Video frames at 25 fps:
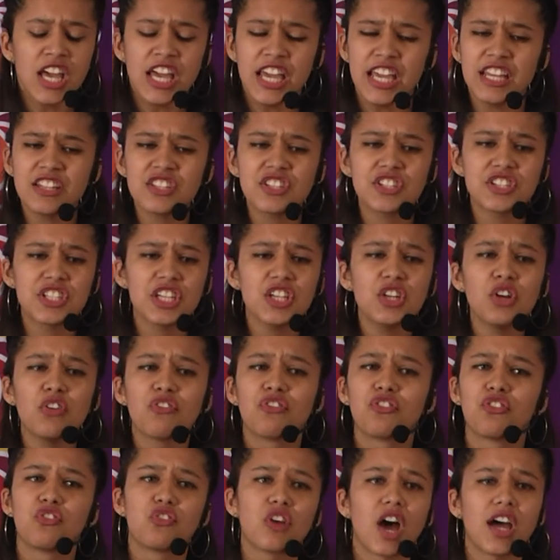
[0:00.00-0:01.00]
Instead
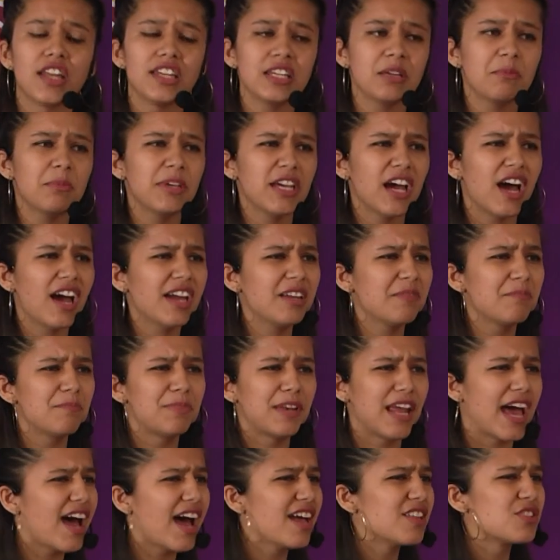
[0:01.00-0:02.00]
of running behind
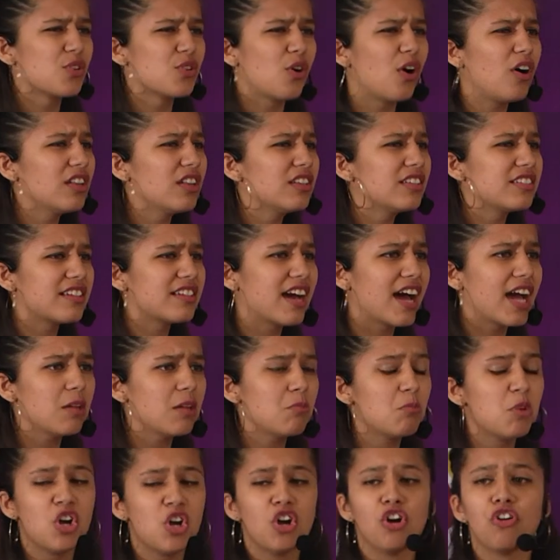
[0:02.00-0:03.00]
plans all the
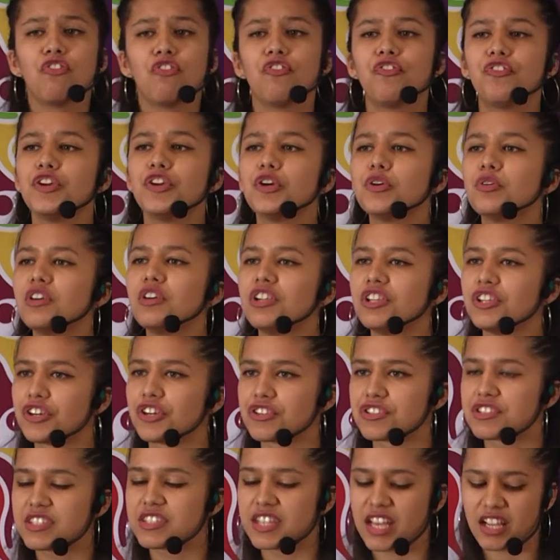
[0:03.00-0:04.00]
time, fuel
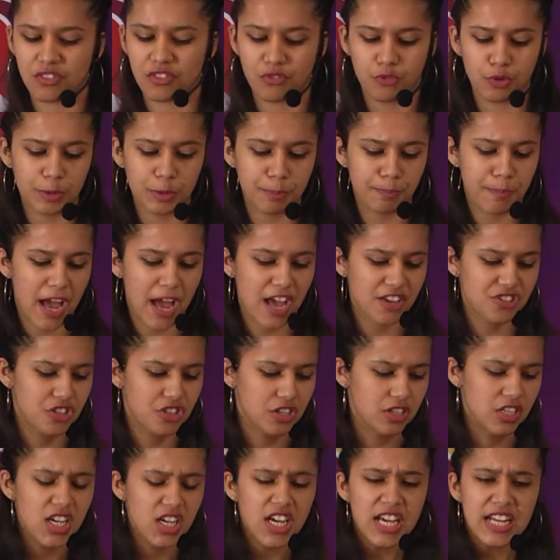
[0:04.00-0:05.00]
yourself with
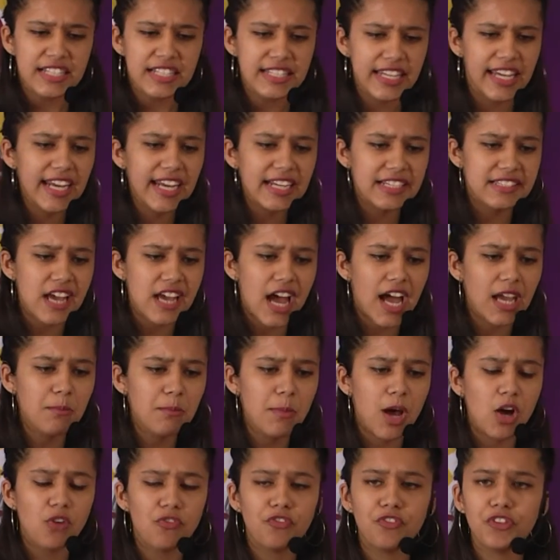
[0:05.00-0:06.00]
passion. Take time
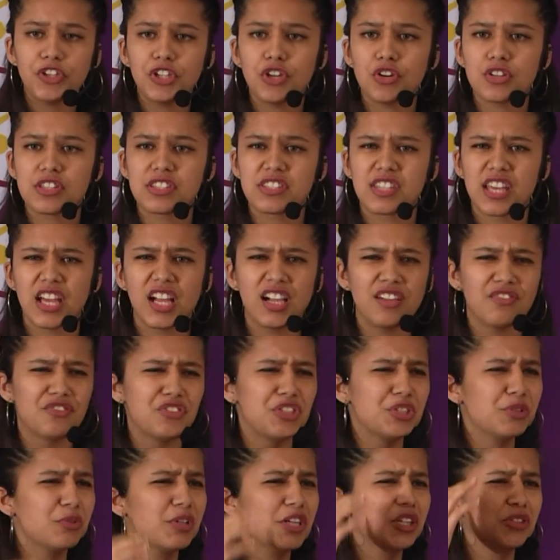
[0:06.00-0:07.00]
out for yourself
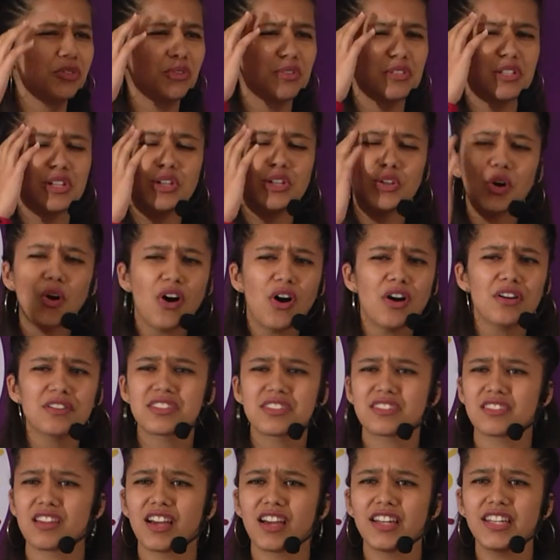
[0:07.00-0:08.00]
during those long
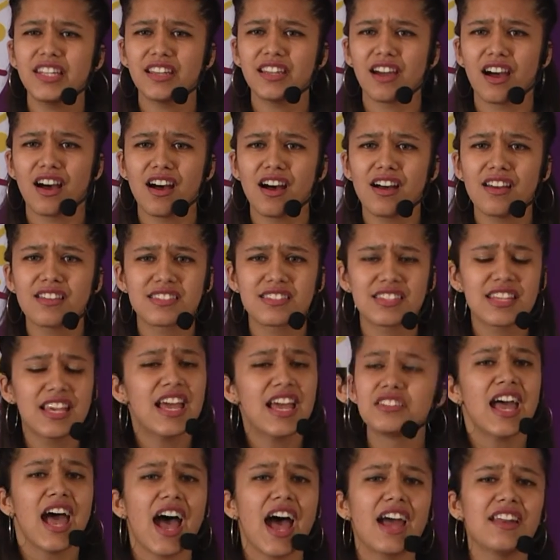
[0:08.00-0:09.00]
study hours
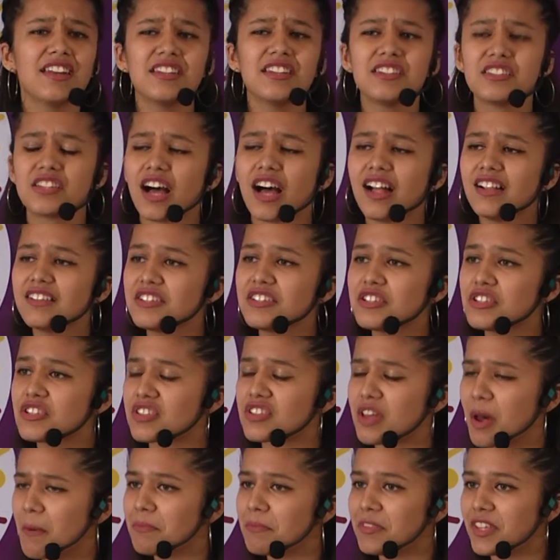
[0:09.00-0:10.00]
and indulge in
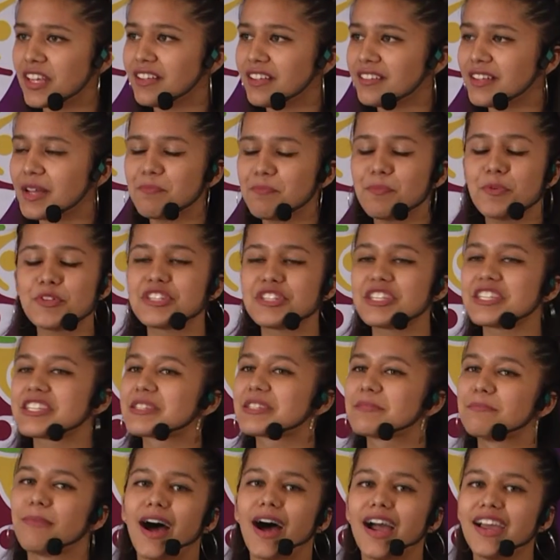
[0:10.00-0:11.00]
something that puts a
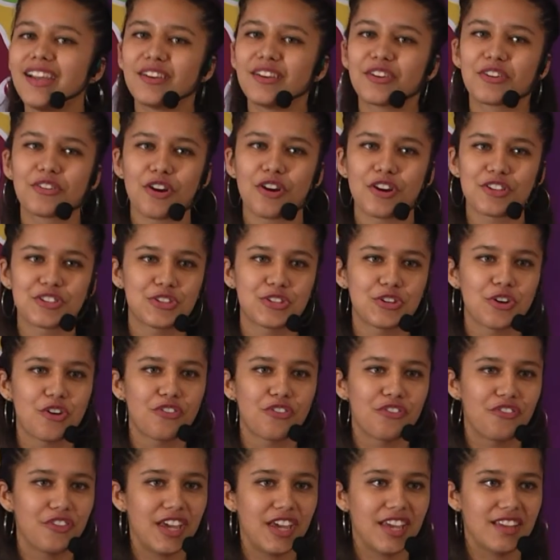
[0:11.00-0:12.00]
smile across your
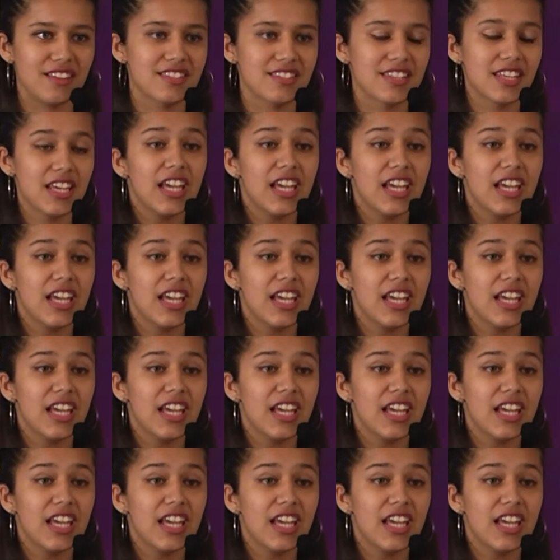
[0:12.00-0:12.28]
face.